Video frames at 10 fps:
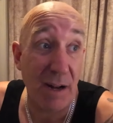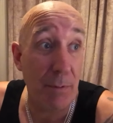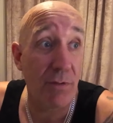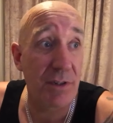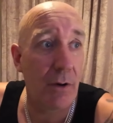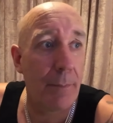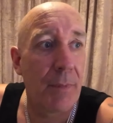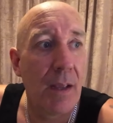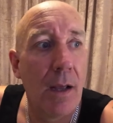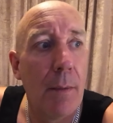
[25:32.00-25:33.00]
up all the time.
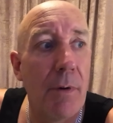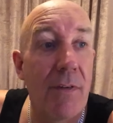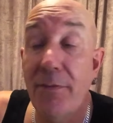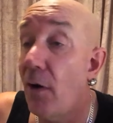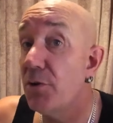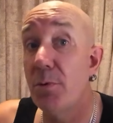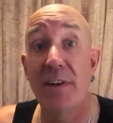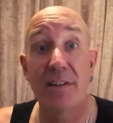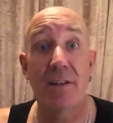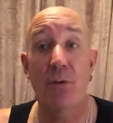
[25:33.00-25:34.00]
But the advantage with
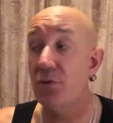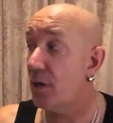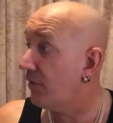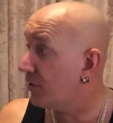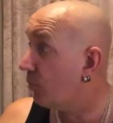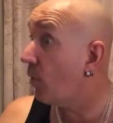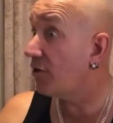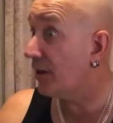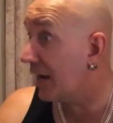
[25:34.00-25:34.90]
this is also this will actually